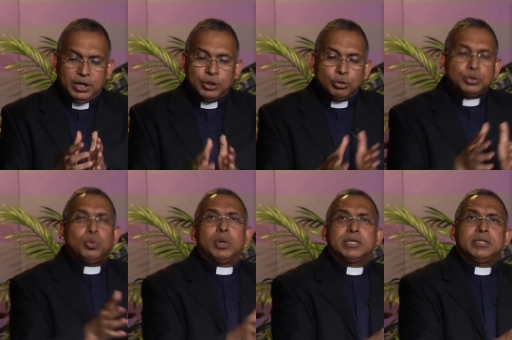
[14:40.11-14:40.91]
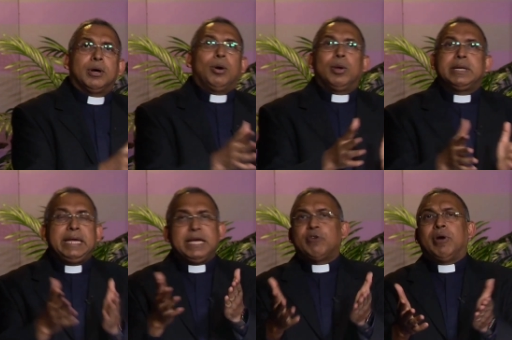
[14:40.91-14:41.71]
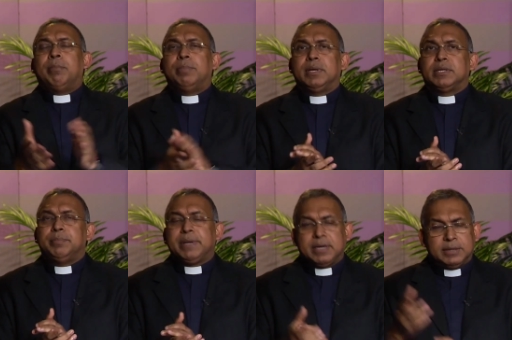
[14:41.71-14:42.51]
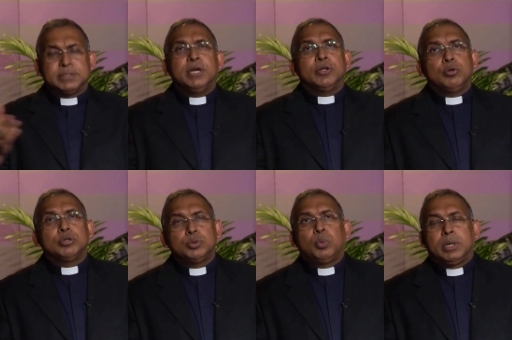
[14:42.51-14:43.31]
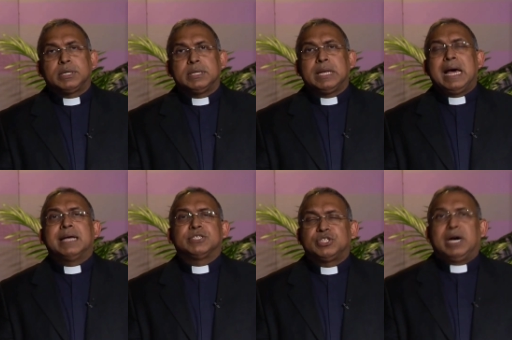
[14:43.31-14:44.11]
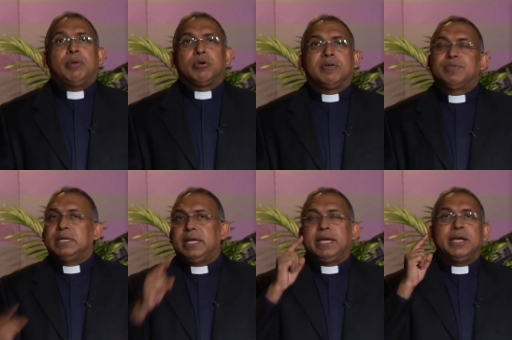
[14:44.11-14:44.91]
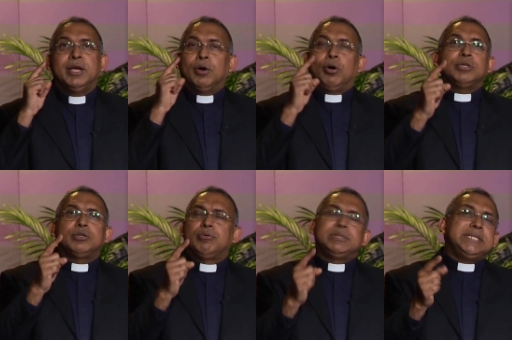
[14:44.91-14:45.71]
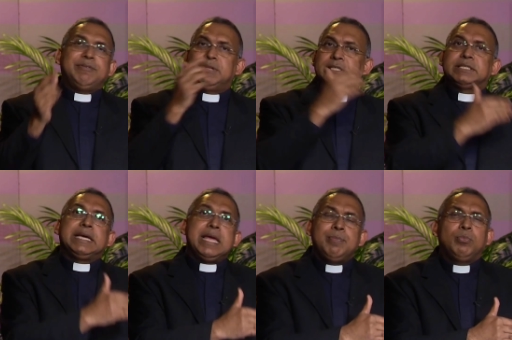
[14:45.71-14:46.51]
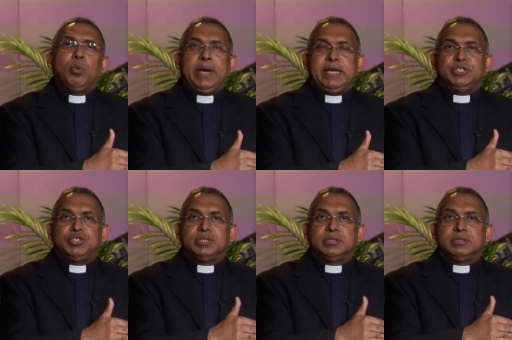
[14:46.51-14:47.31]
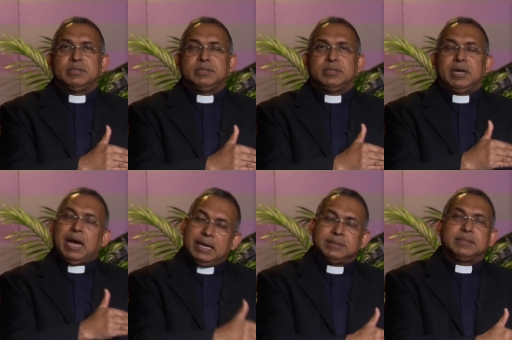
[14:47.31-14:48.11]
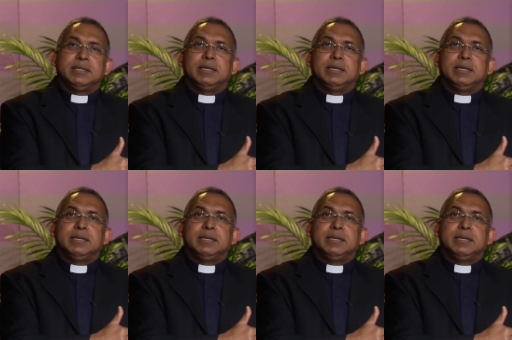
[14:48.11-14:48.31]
those who worked the whole day grumbled because those who worked the last hour of the day also received the same wage as